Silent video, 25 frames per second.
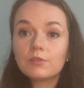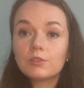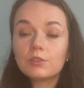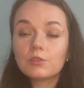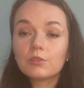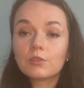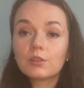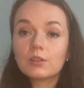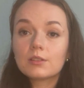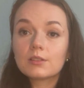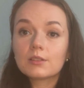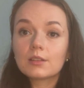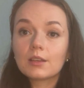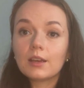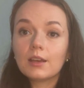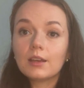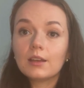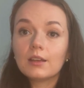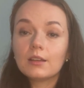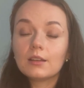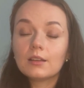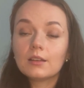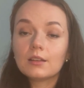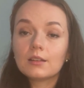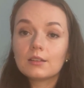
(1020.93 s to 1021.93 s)
which you can
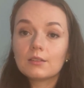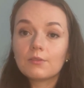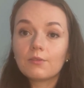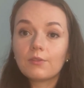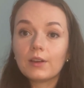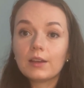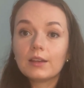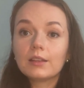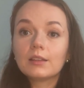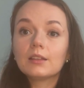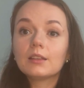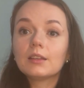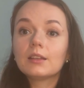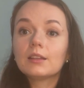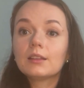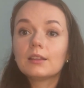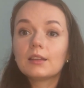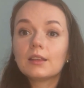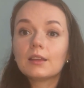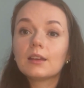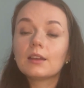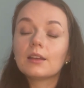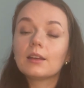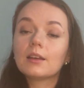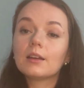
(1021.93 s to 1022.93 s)
find in
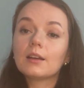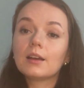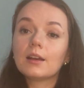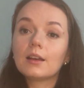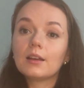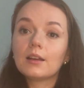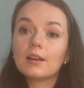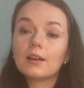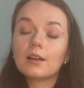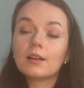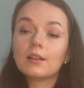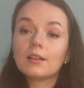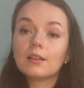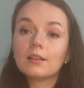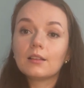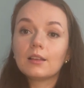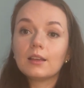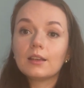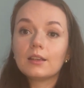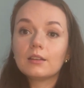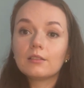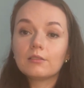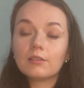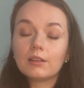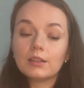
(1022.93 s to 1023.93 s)
the
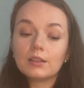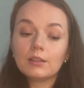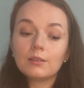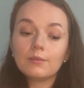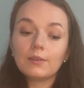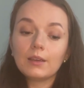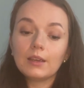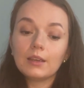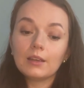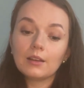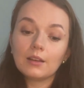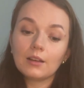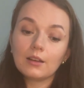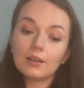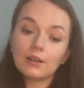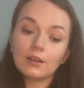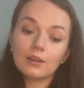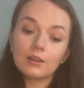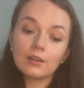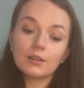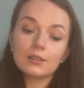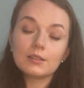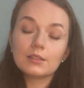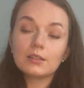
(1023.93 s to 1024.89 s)
right away on